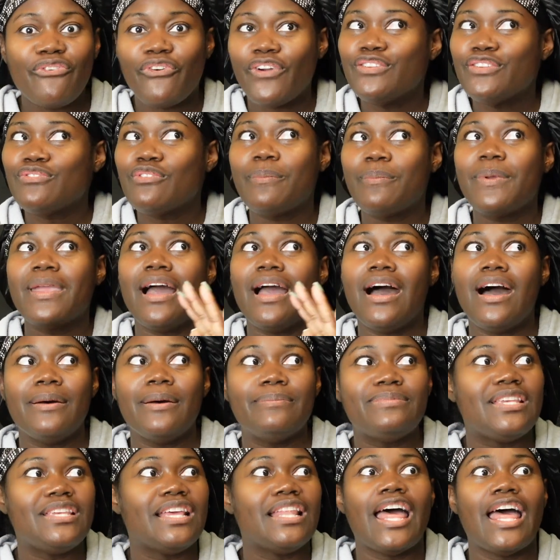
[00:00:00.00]
friends would be
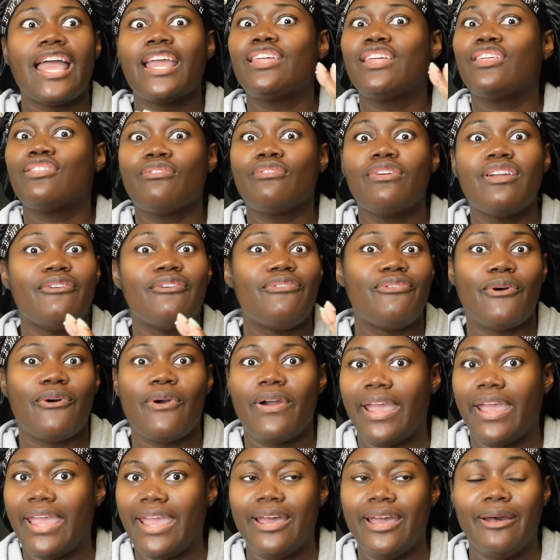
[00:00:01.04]
up to like 3 or 4
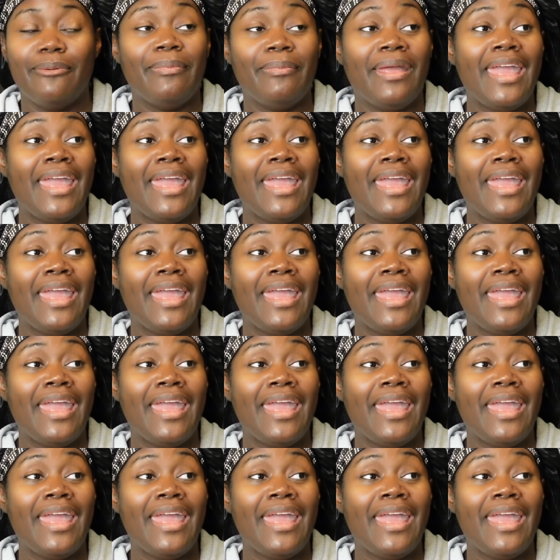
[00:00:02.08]
a.m.